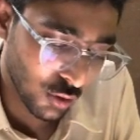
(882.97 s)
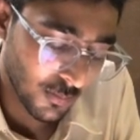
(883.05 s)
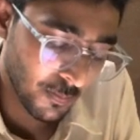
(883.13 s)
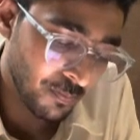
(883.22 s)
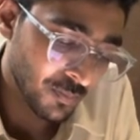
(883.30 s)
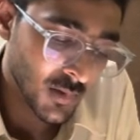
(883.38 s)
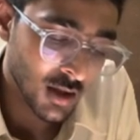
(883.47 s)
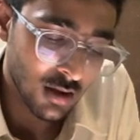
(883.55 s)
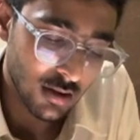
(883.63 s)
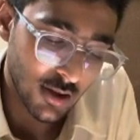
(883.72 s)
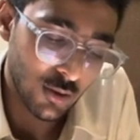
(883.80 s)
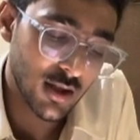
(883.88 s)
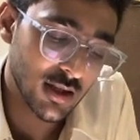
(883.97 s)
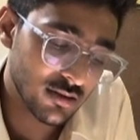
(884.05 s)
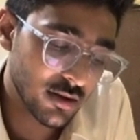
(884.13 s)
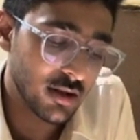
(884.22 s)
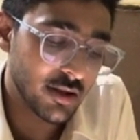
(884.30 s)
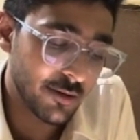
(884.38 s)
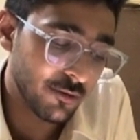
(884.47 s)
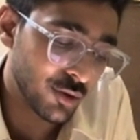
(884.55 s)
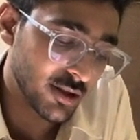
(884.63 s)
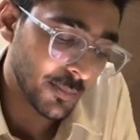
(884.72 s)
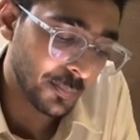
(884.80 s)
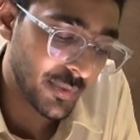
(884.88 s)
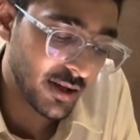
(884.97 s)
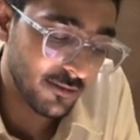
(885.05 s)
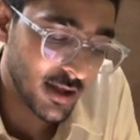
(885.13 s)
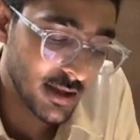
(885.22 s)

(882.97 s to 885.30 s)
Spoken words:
Now let's learn about the prevalence.